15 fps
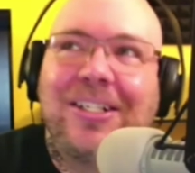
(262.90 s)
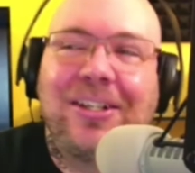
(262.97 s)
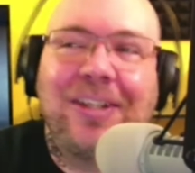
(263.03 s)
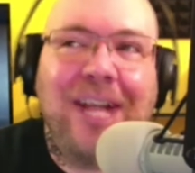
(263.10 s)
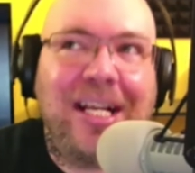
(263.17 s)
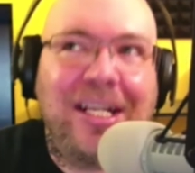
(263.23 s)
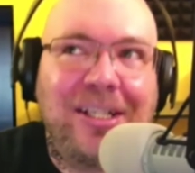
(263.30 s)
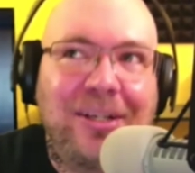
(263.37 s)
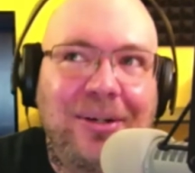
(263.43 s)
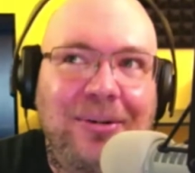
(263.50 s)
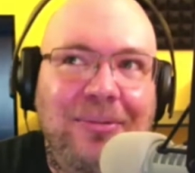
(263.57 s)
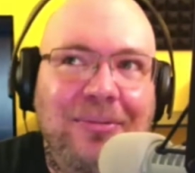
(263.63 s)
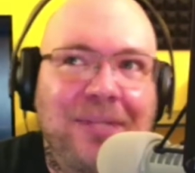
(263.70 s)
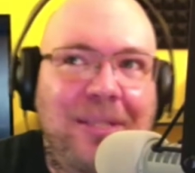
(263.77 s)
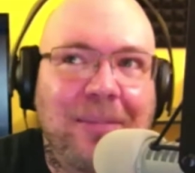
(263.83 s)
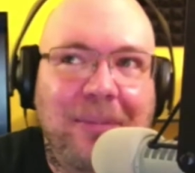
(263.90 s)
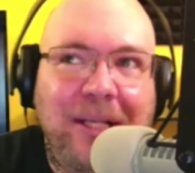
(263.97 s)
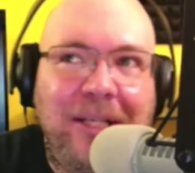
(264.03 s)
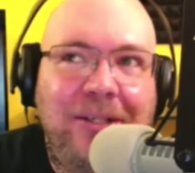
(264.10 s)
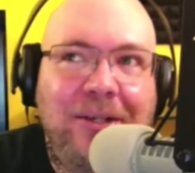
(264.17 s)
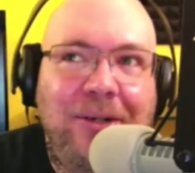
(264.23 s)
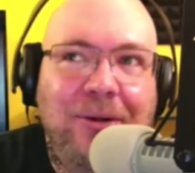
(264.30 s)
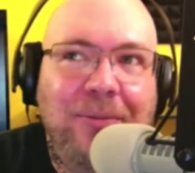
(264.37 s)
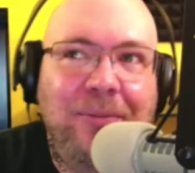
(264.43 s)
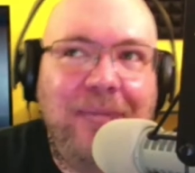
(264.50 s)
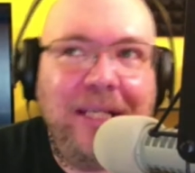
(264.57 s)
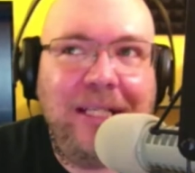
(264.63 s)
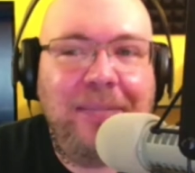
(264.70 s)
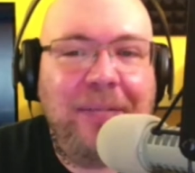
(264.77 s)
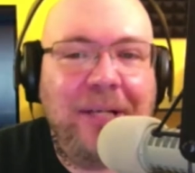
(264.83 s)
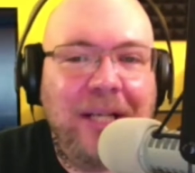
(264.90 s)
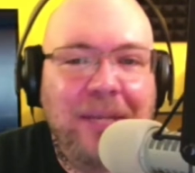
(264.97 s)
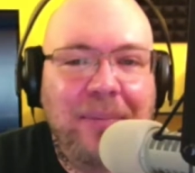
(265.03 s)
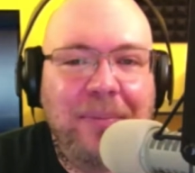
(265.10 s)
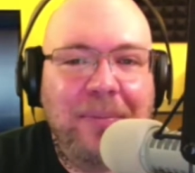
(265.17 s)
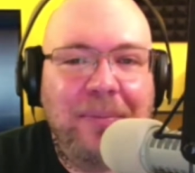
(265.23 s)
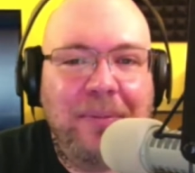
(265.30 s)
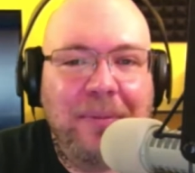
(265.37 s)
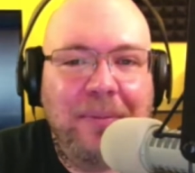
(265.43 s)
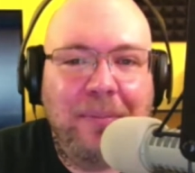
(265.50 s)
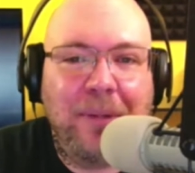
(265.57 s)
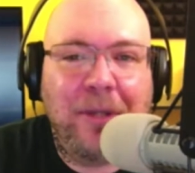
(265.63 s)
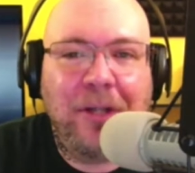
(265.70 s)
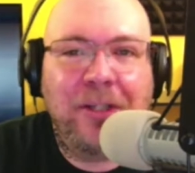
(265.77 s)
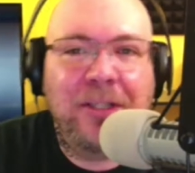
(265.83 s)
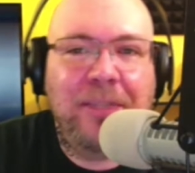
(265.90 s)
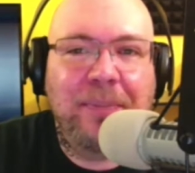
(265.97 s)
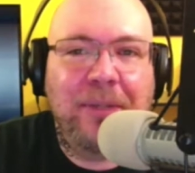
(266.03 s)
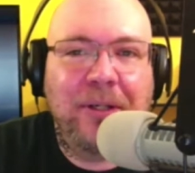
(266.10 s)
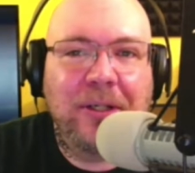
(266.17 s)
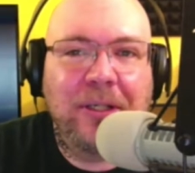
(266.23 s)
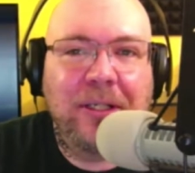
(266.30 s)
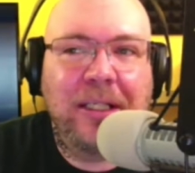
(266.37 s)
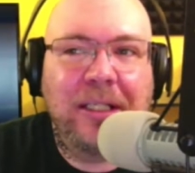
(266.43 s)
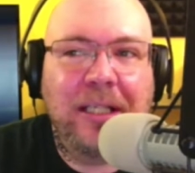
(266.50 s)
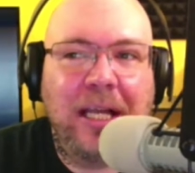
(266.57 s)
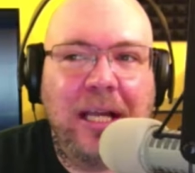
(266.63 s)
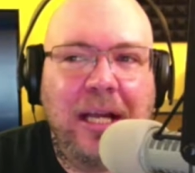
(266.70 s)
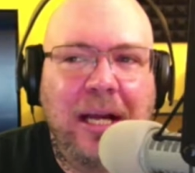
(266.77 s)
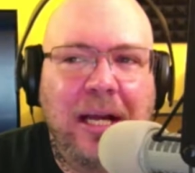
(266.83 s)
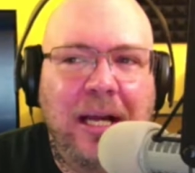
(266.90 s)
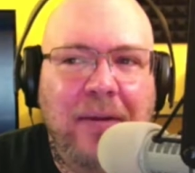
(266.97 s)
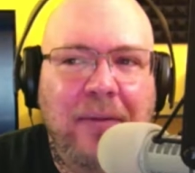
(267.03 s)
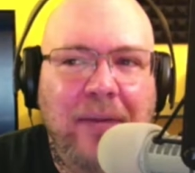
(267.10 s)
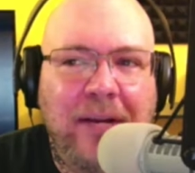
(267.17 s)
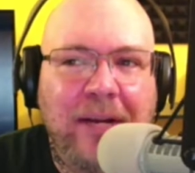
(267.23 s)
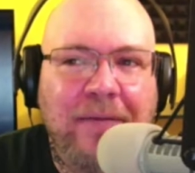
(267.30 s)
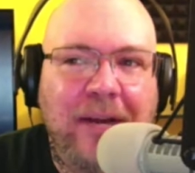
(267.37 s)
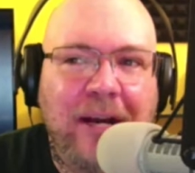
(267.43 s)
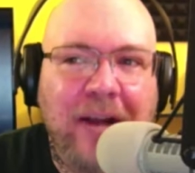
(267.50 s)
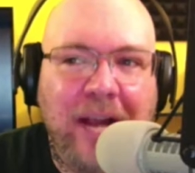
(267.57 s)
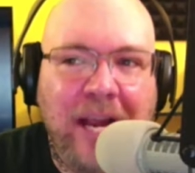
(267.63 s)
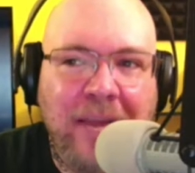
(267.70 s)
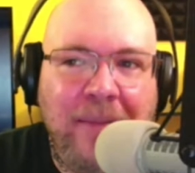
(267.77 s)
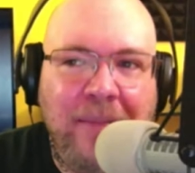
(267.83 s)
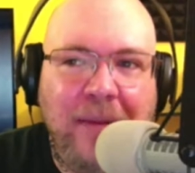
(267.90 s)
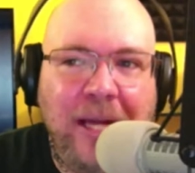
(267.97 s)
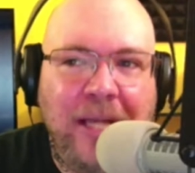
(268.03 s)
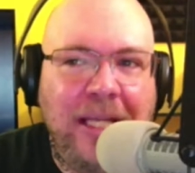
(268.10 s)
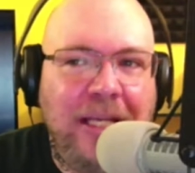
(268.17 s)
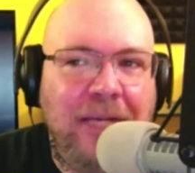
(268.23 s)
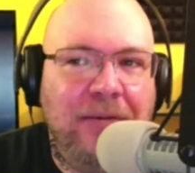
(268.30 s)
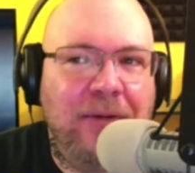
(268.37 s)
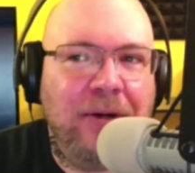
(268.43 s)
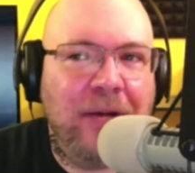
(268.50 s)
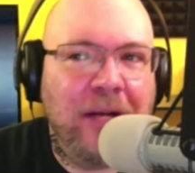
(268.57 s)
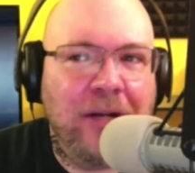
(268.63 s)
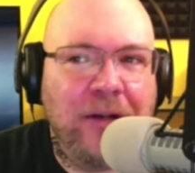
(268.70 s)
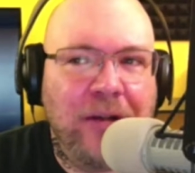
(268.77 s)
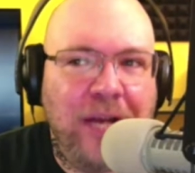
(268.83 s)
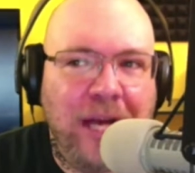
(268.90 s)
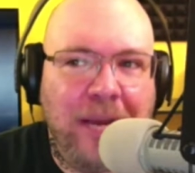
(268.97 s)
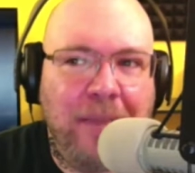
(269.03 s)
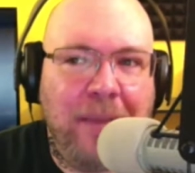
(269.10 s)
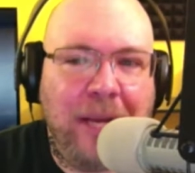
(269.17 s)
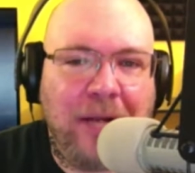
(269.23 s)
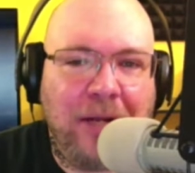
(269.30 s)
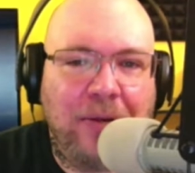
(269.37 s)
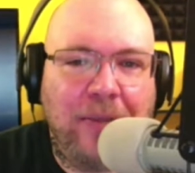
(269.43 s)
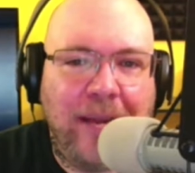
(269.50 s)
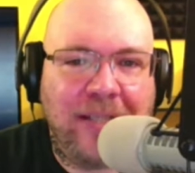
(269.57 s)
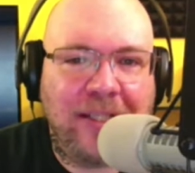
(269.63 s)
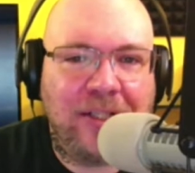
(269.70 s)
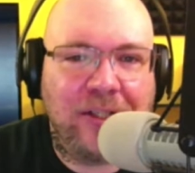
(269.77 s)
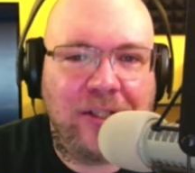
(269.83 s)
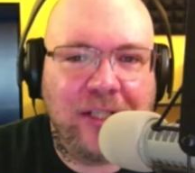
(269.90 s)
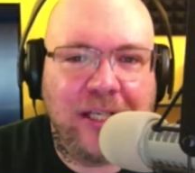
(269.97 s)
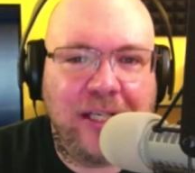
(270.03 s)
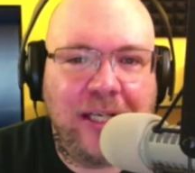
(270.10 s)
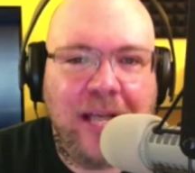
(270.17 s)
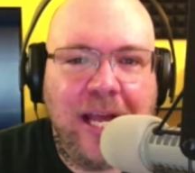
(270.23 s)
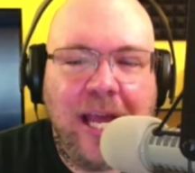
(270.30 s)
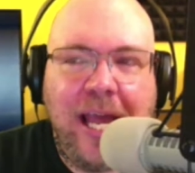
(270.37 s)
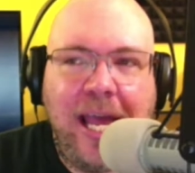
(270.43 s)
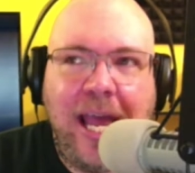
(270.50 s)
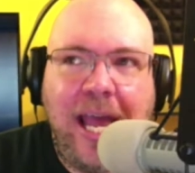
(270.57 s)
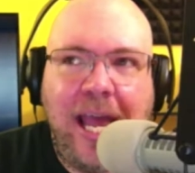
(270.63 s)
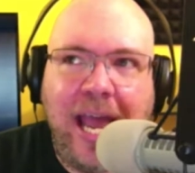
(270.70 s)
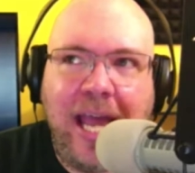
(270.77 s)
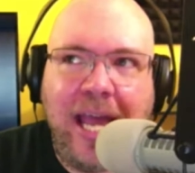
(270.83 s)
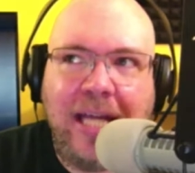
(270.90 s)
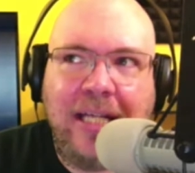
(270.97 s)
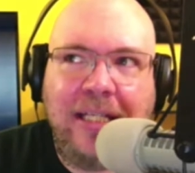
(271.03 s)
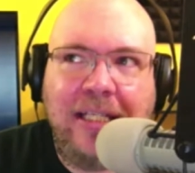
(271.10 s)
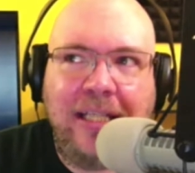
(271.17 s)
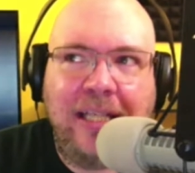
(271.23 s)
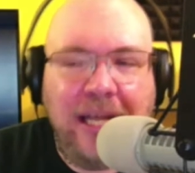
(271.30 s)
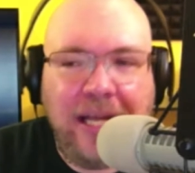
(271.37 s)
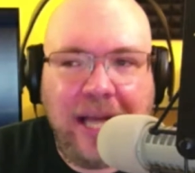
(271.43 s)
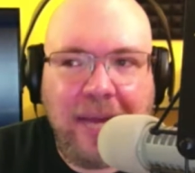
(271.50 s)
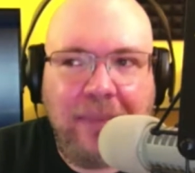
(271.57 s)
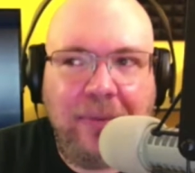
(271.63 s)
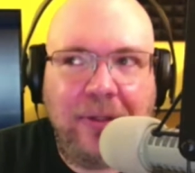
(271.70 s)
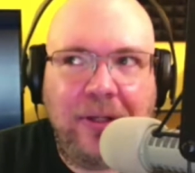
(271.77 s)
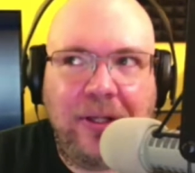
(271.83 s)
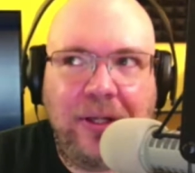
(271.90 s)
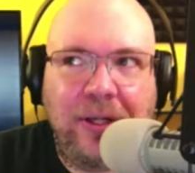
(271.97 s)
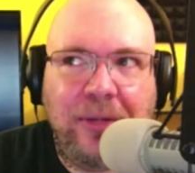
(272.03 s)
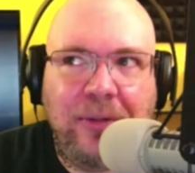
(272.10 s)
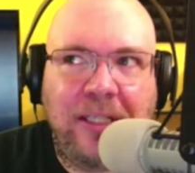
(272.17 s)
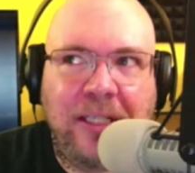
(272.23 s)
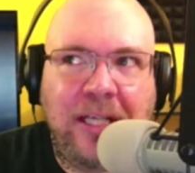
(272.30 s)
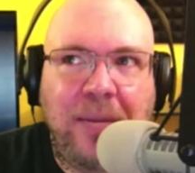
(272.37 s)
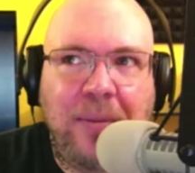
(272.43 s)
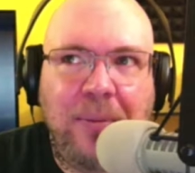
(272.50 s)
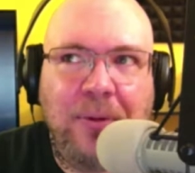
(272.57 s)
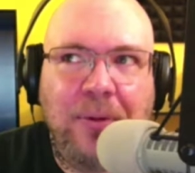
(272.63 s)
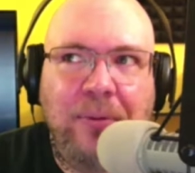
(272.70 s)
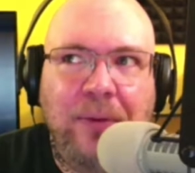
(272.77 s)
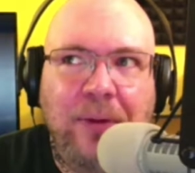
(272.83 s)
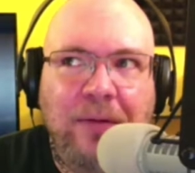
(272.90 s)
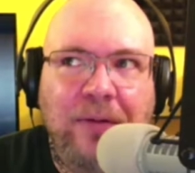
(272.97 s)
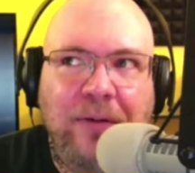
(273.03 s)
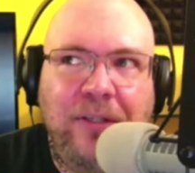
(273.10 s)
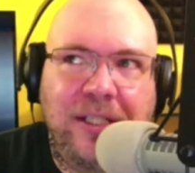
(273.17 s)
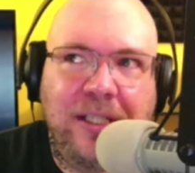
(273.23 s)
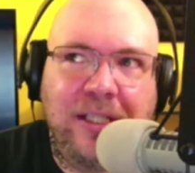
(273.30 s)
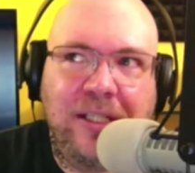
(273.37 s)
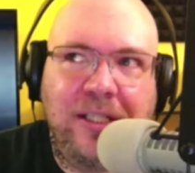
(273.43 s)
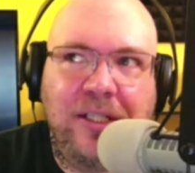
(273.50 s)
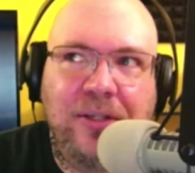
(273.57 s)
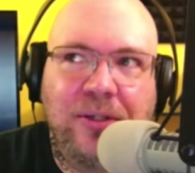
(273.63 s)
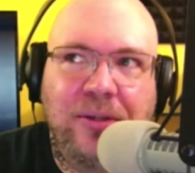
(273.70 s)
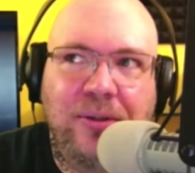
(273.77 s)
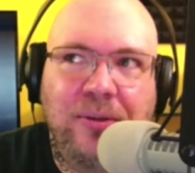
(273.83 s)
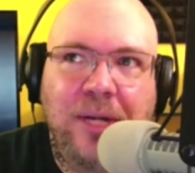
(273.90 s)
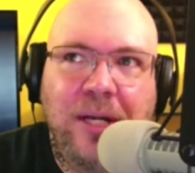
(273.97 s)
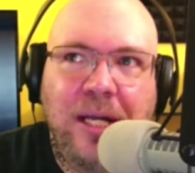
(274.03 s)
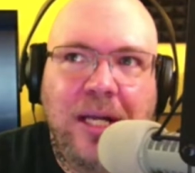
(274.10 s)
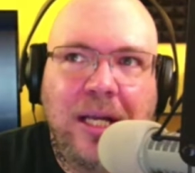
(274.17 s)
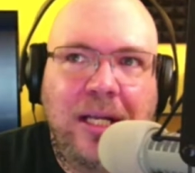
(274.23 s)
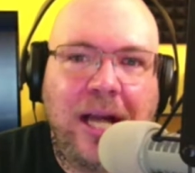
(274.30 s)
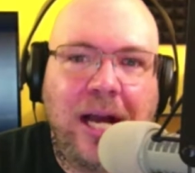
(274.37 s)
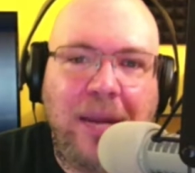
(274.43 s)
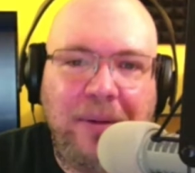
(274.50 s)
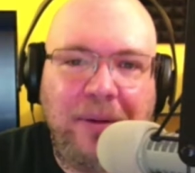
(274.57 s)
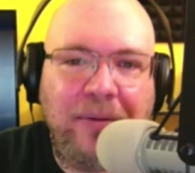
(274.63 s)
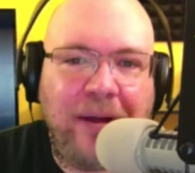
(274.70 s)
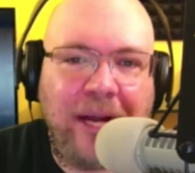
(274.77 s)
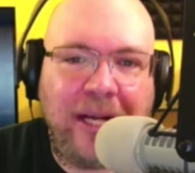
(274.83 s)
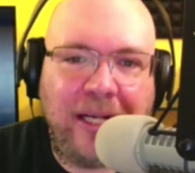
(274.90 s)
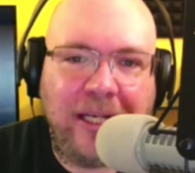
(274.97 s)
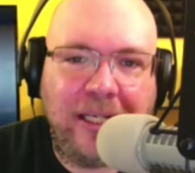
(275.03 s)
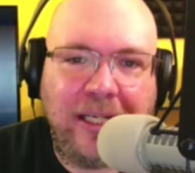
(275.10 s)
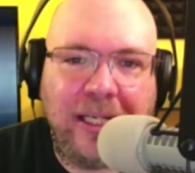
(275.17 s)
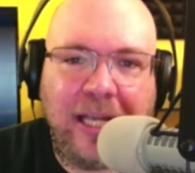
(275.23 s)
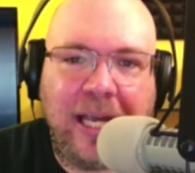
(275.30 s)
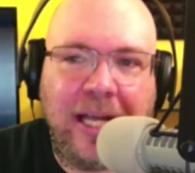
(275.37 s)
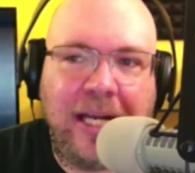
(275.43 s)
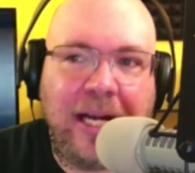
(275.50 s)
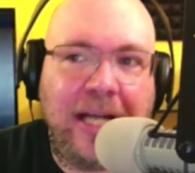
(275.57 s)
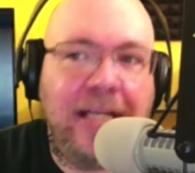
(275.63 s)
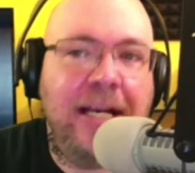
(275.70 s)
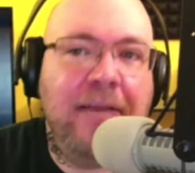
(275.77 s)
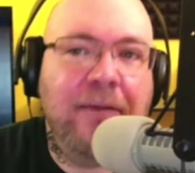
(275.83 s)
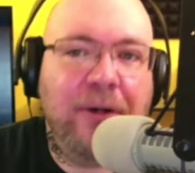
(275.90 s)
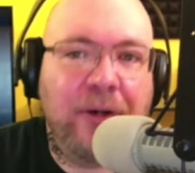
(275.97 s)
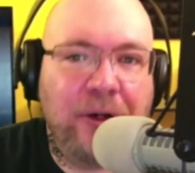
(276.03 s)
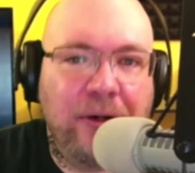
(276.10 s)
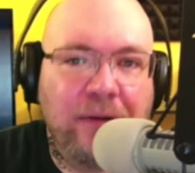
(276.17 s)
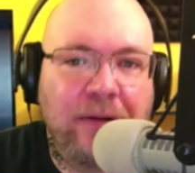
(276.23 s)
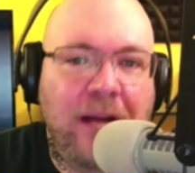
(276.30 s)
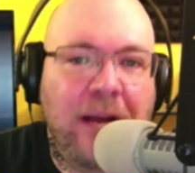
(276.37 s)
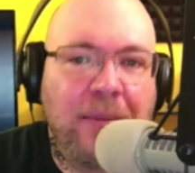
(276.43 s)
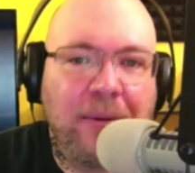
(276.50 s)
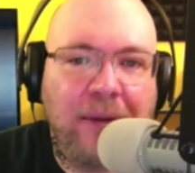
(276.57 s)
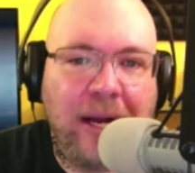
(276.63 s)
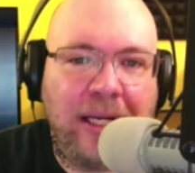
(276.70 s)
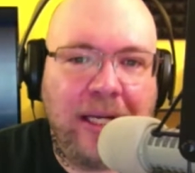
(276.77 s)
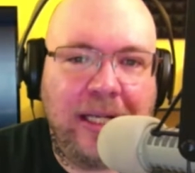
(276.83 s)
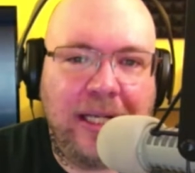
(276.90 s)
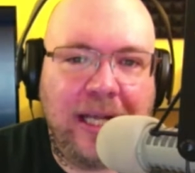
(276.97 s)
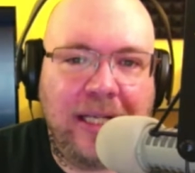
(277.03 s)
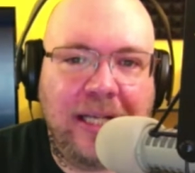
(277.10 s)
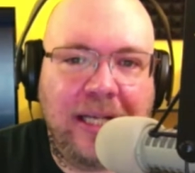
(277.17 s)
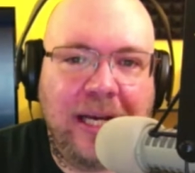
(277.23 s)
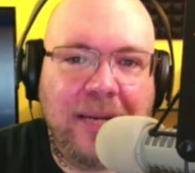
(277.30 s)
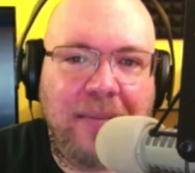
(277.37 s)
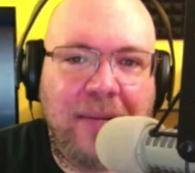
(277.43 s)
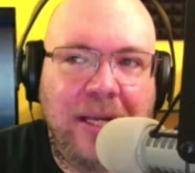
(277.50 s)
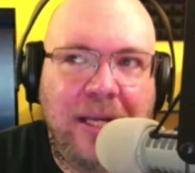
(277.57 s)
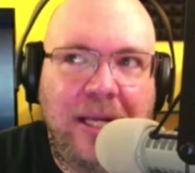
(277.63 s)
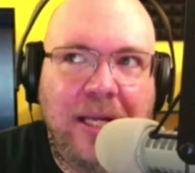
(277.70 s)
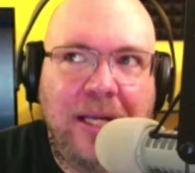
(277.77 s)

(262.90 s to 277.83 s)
So yeah, so somebody told me to pick up Mark's book, uh, Ready Fire Aim. I think he wrote it under the name Michael Masterson, and in that book there was a couple references to copywriting, and I had never heard of copywriting at that time,